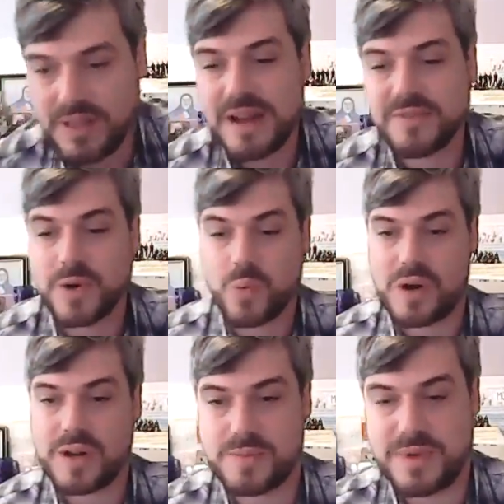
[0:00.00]
lot of your
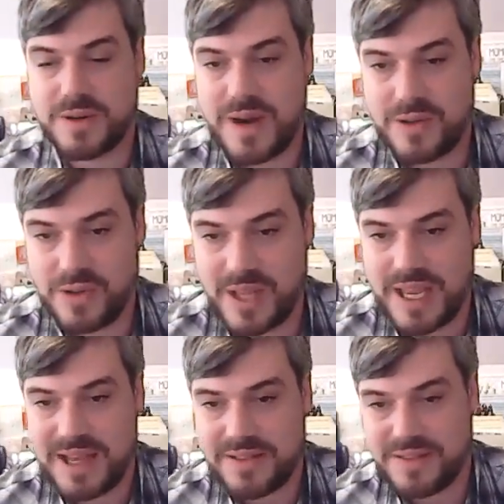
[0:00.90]
work has been around
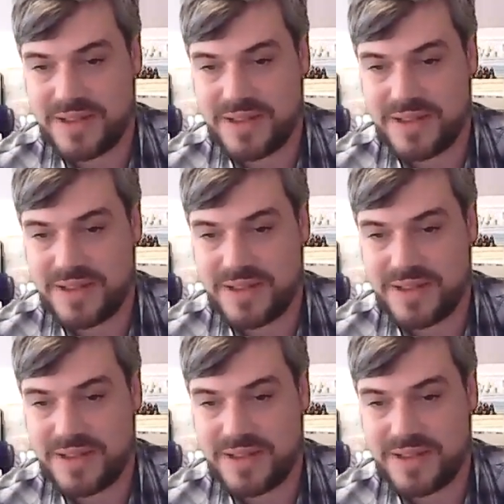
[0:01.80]
looking at